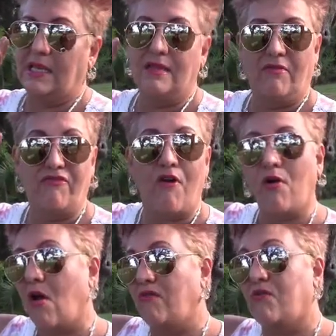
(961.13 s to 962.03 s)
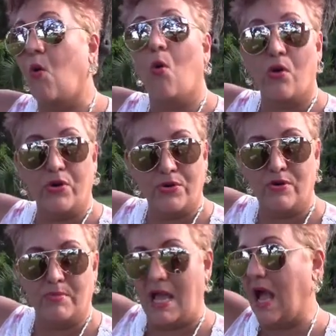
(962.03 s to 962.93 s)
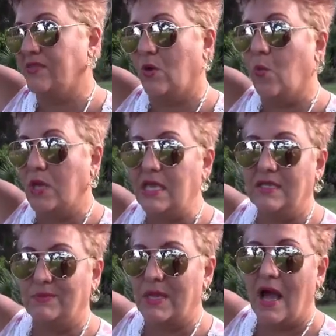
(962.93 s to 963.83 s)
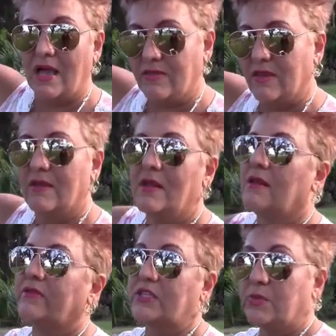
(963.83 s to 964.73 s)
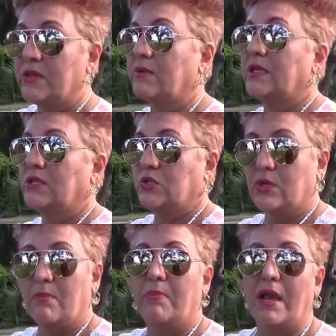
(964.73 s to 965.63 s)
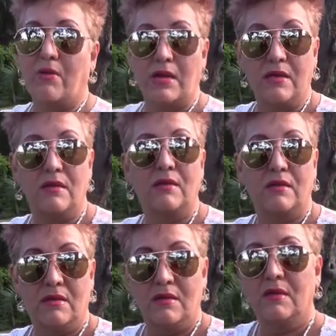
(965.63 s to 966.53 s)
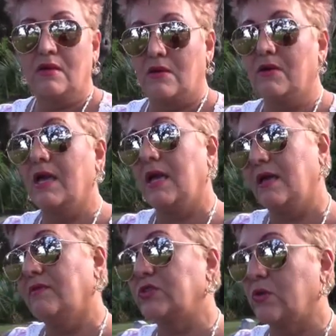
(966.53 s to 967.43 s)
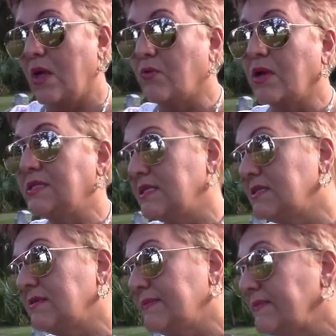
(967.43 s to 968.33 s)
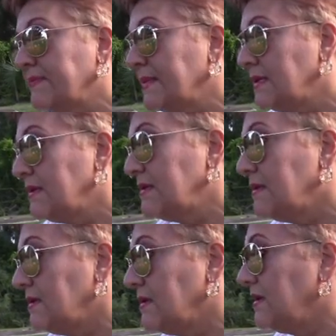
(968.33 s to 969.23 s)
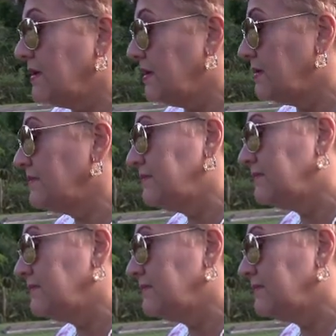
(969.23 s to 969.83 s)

in the far off corner, behind the weeds, behind the, that's where they would let you get buried, okay? So that racism, you know,